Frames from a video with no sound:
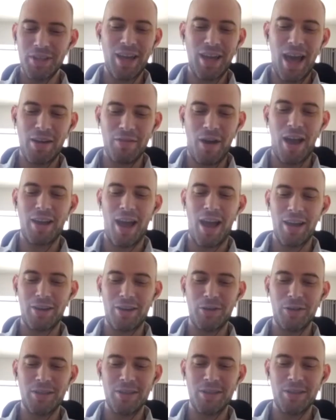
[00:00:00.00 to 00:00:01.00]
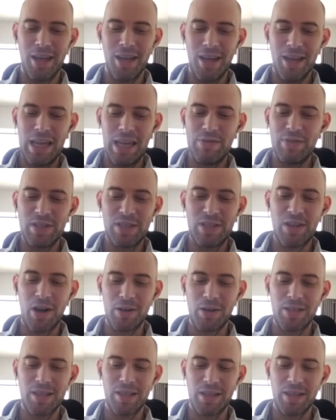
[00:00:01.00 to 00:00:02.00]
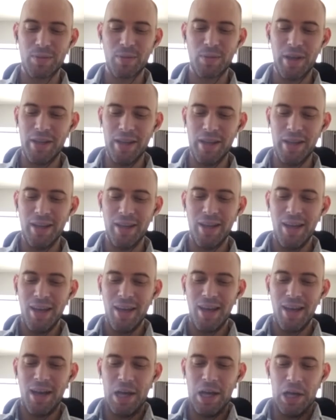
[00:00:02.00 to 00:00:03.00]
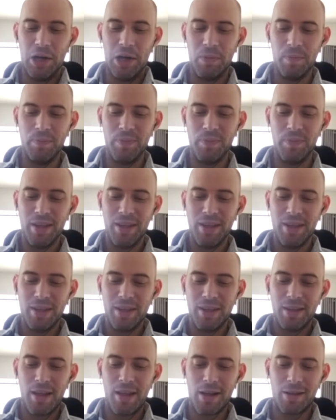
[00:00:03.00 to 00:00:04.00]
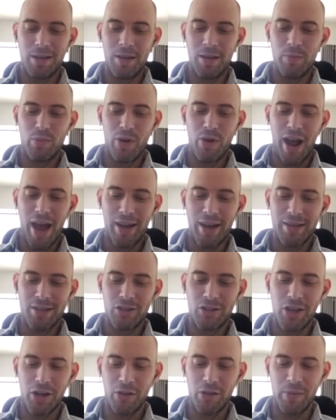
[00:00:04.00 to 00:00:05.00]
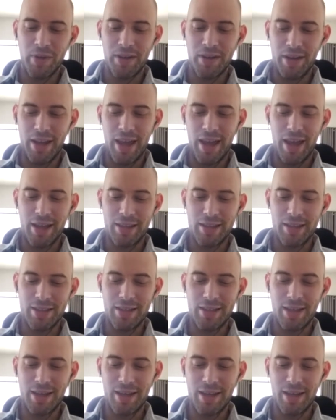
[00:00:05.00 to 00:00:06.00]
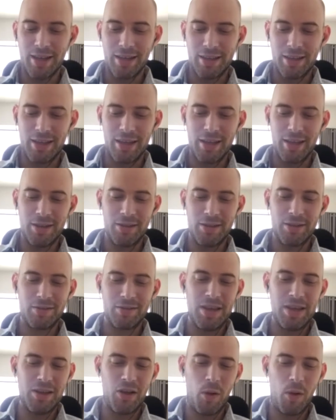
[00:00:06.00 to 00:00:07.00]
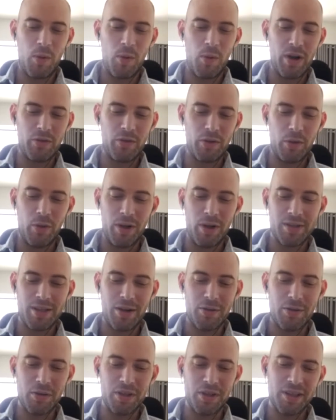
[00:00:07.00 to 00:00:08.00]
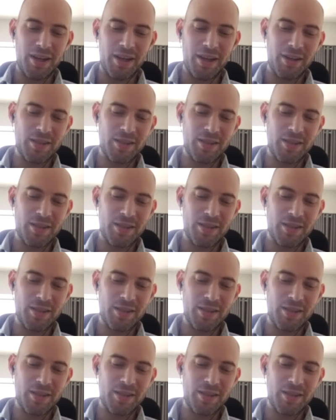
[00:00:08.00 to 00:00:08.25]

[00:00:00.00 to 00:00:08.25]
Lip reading: I couldn't even start to explain it. Luckily, Brad is a gentleman, and he can call me whatever he wants. I don't really care.